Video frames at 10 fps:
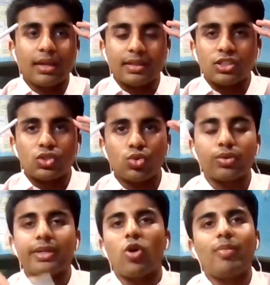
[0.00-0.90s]
Like the
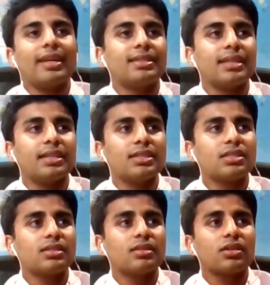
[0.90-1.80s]
story all made sense.
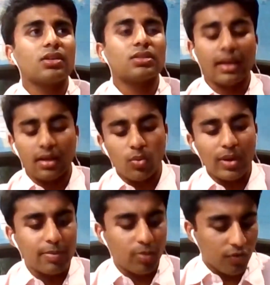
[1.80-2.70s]
It's like a
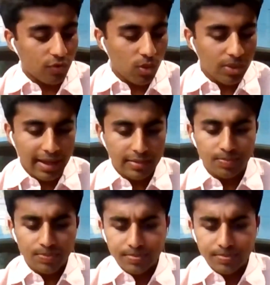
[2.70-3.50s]
week before that,